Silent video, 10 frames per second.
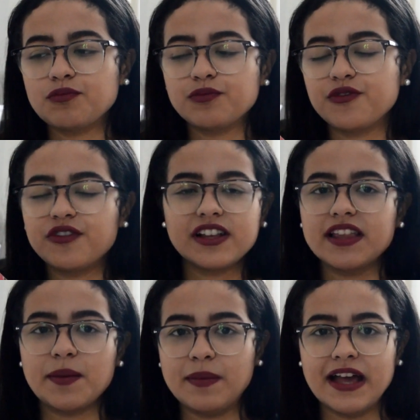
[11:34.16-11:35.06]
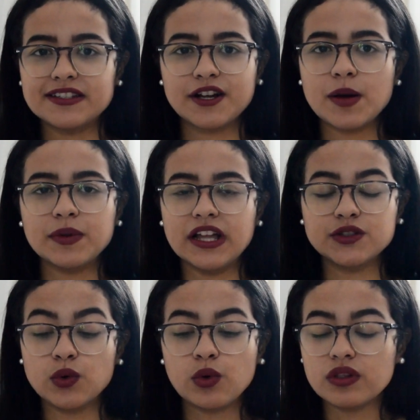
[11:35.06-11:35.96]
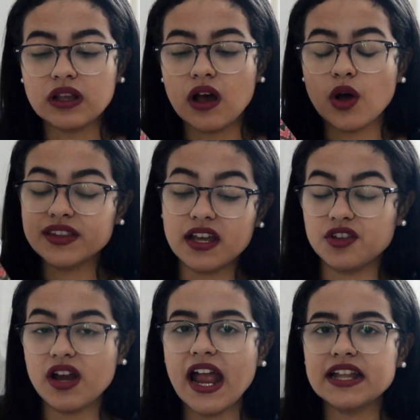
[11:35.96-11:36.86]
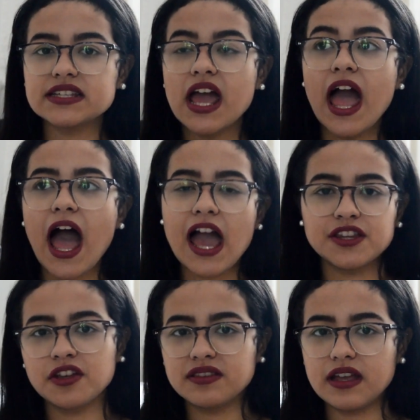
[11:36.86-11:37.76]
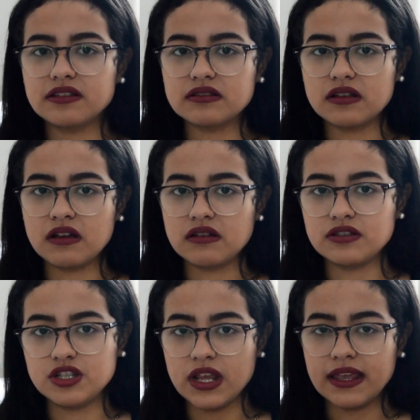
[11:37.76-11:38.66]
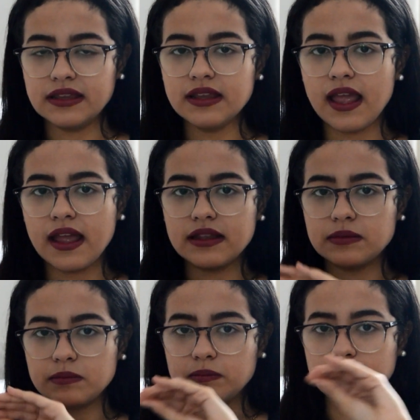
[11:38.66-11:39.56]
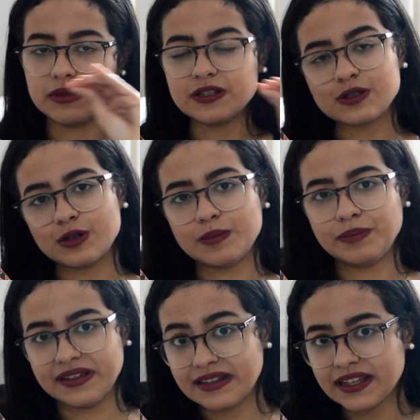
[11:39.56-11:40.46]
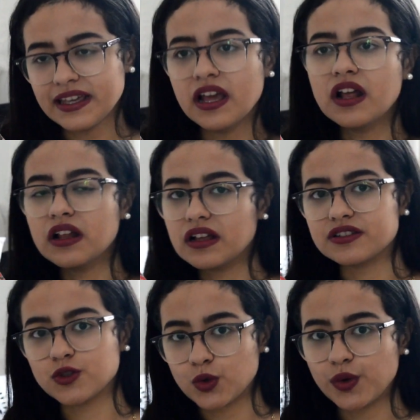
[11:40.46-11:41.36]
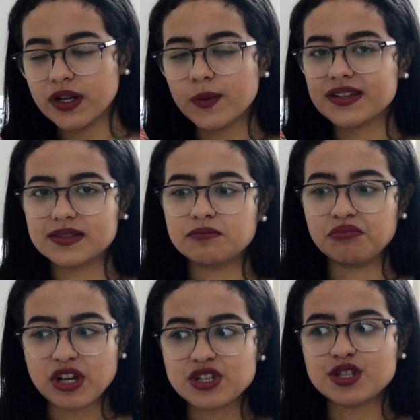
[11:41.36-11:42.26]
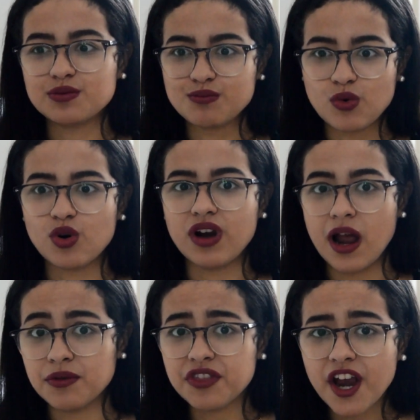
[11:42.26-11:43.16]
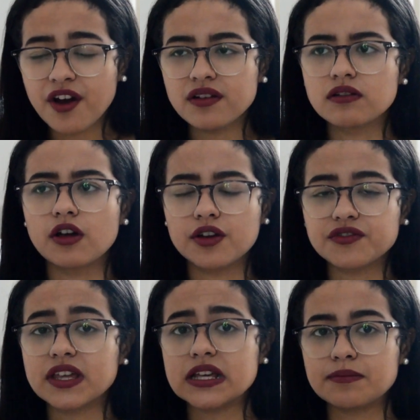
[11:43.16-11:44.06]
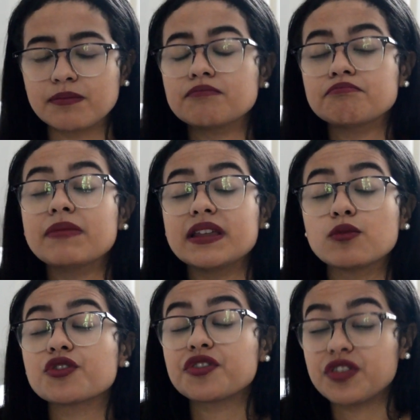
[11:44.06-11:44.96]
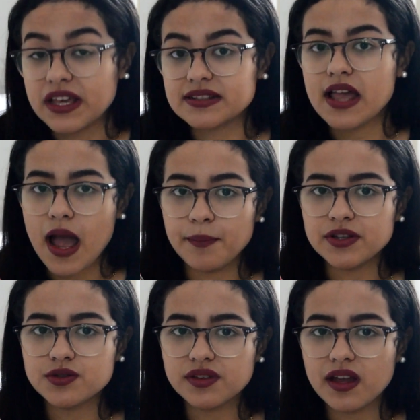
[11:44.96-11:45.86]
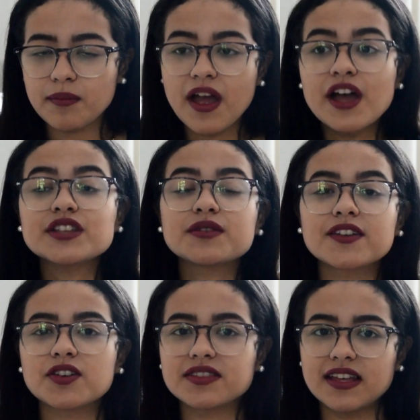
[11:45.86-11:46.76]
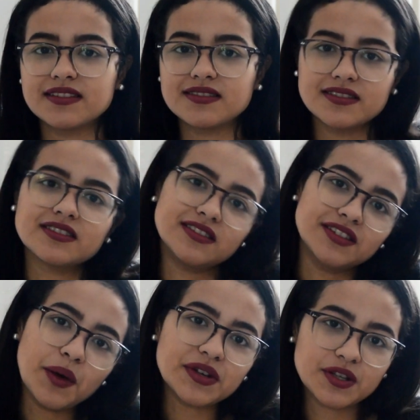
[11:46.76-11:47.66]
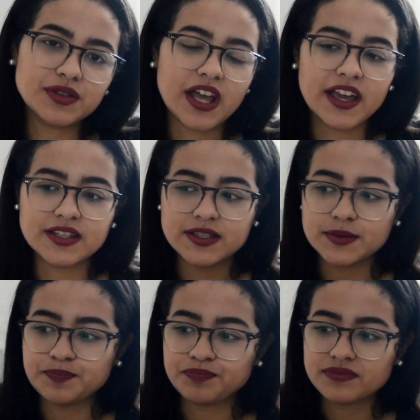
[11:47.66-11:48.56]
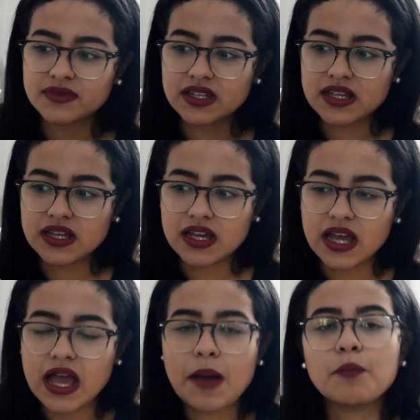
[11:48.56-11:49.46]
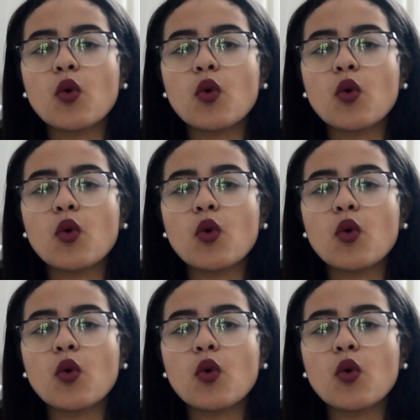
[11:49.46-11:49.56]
feel them as a couple at all. On the other hand, I thought that Jane and Mr. Bingley story was much more out there. A lot of many more things happened to them. So I thought that was a nice, it